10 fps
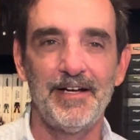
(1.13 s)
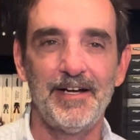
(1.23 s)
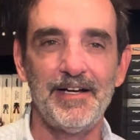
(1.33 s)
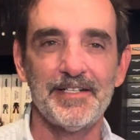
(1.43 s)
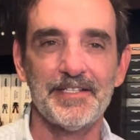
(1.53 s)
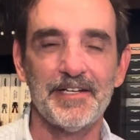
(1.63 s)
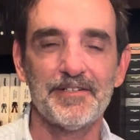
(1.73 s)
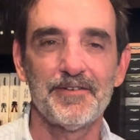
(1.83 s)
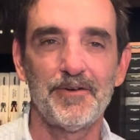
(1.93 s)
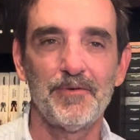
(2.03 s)
Hi, it's
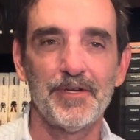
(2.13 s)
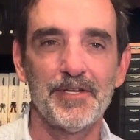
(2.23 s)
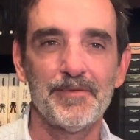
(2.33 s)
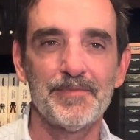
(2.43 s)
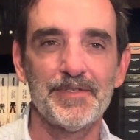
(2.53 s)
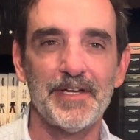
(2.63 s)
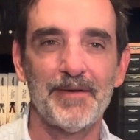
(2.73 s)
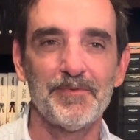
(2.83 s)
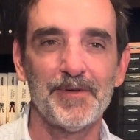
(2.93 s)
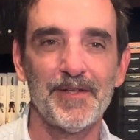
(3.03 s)
Doctor Noel Williams,
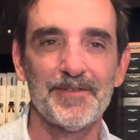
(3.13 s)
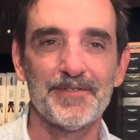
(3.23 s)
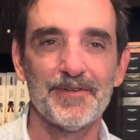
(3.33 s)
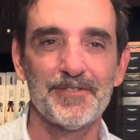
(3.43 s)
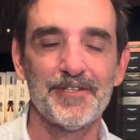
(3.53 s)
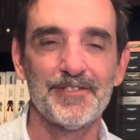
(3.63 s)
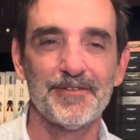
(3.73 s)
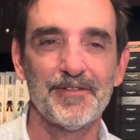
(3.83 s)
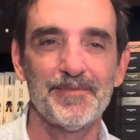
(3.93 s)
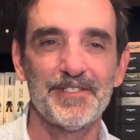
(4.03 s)
Optimal Health Associates,
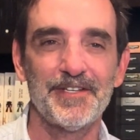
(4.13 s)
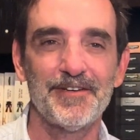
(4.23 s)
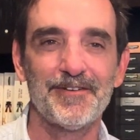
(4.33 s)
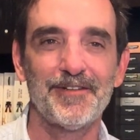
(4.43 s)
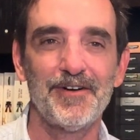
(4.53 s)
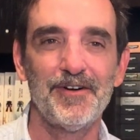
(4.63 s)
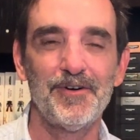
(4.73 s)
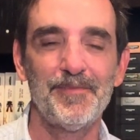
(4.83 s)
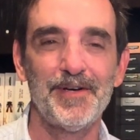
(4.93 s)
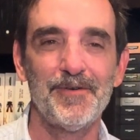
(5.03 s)
Oklahoma City,
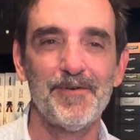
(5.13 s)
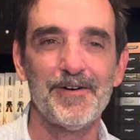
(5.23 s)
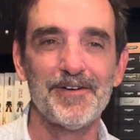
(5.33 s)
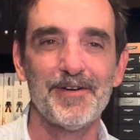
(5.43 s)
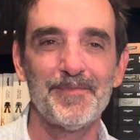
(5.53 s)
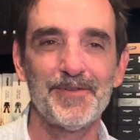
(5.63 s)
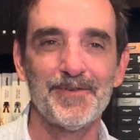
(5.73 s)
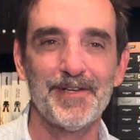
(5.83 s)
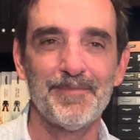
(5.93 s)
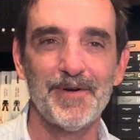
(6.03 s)
Oklahoma. Welcome,
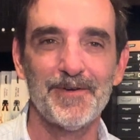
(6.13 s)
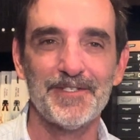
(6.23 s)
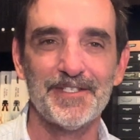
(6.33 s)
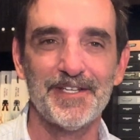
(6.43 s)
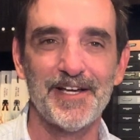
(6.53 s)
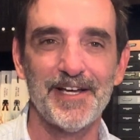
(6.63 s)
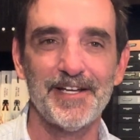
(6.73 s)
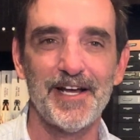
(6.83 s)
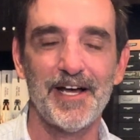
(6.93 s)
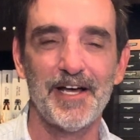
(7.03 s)
doing a post
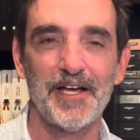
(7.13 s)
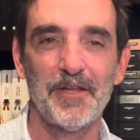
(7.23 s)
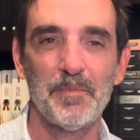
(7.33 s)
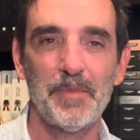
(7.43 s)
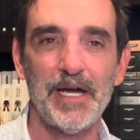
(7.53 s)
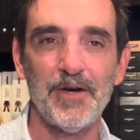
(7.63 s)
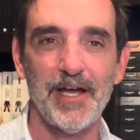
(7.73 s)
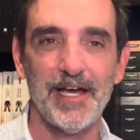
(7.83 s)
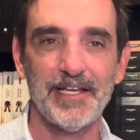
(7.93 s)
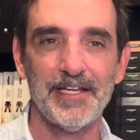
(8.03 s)
tonight on
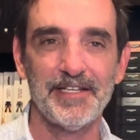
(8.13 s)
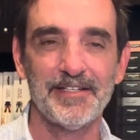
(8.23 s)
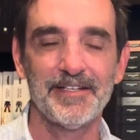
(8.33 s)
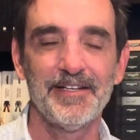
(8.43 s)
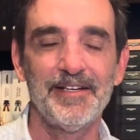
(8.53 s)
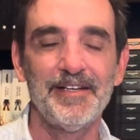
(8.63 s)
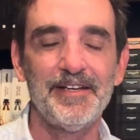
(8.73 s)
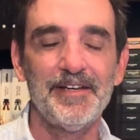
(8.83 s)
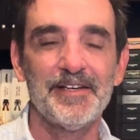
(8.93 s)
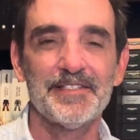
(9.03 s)
biohacking,
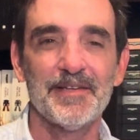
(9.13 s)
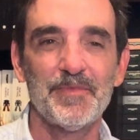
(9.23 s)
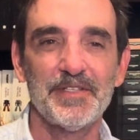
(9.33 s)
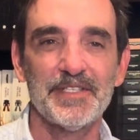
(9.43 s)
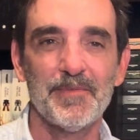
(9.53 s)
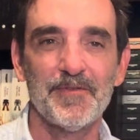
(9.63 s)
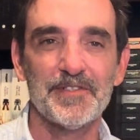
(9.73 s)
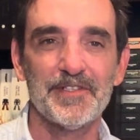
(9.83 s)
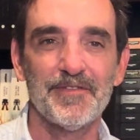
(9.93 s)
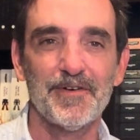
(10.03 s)
something some of
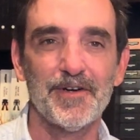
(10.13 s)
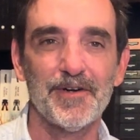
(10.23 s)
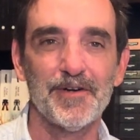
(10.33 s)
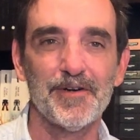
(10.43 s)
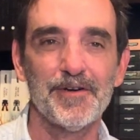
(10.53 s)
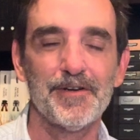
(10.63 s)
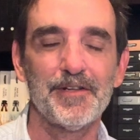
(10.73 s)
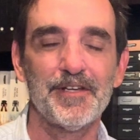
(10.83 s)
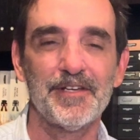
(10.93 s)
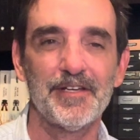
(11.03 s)
us have
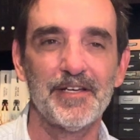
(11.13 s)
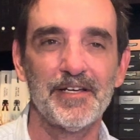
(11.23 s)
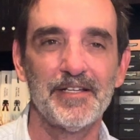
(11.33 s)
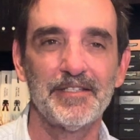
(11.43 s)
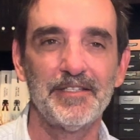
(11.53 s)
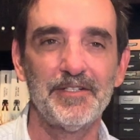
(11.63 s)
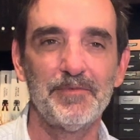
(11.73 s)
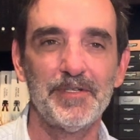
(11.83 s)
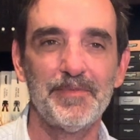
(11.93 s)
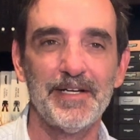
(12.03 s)
heard a little
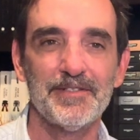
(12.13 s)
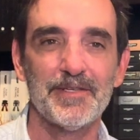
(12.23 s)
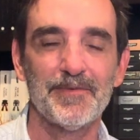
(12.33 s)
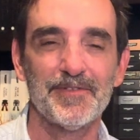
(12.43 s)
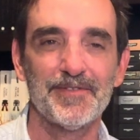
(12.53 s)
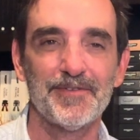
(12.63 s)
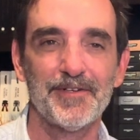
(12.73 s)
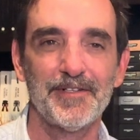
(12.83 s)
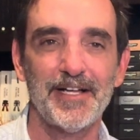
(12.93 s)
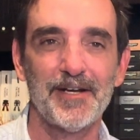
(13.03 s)
bit about, some of us have
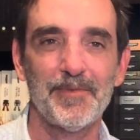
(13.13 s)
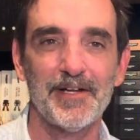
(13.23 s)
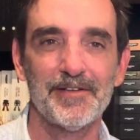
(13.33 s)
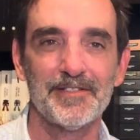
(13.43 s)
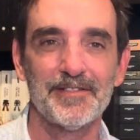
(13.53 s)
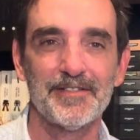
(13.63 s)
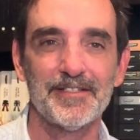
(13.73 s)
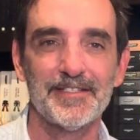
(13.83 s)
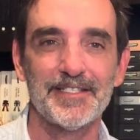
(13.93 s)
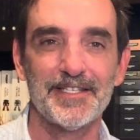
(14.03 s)
heard a lot about it.
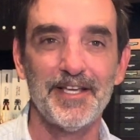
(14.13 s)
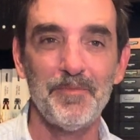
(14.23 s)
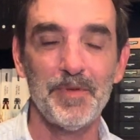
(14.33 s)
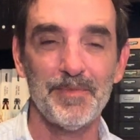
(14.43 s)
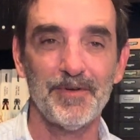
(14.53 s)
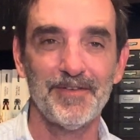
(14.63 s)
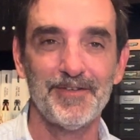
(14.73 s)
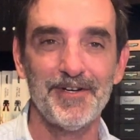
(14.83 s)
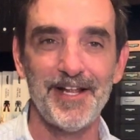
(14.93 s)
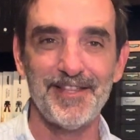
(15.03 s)
Some people
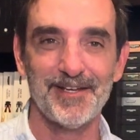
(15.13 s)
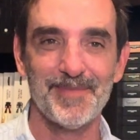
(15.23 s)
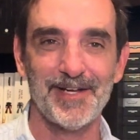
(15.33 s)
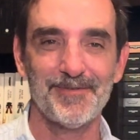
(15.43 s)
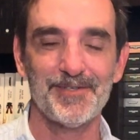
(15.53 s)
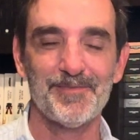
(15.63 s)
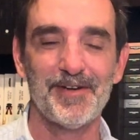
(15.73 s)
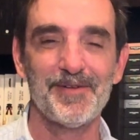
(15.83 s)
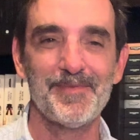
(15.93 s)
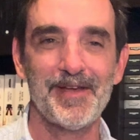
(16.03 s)
haven't heard anything about it, which probably
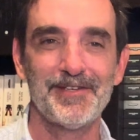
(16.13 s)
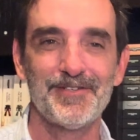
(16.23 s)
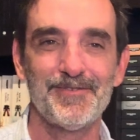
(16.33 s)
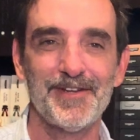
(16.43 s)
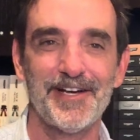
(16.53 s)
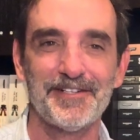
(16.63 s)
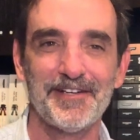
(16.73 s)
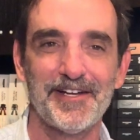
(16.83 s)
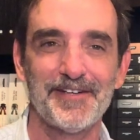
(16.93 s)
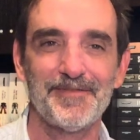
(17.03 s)
makes you not
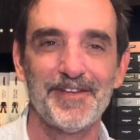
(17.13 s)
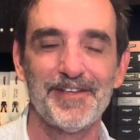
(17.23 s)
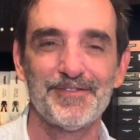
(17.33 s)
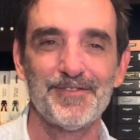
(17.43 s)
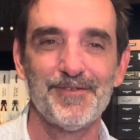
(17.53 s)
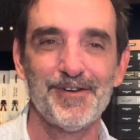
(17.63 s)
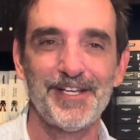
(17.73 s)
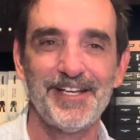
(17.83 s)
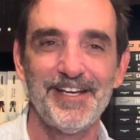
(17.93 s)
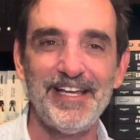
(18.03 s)
kind of as nerdy